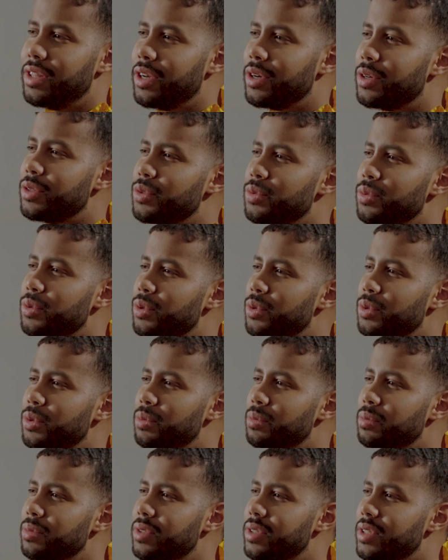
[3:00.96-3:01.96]
There is
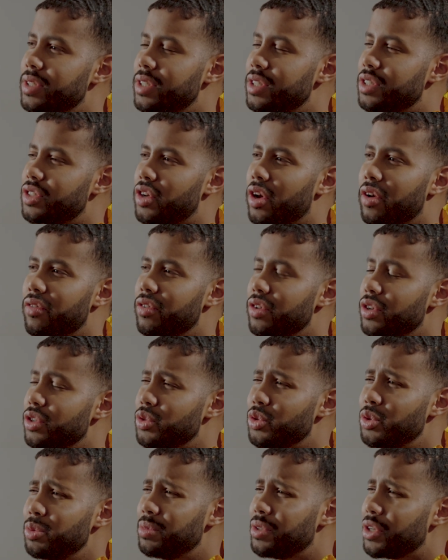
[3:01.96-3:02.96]
room to discover,
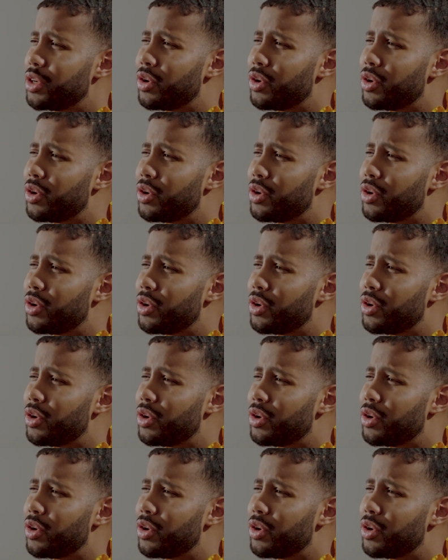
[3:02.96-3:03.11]
there's room to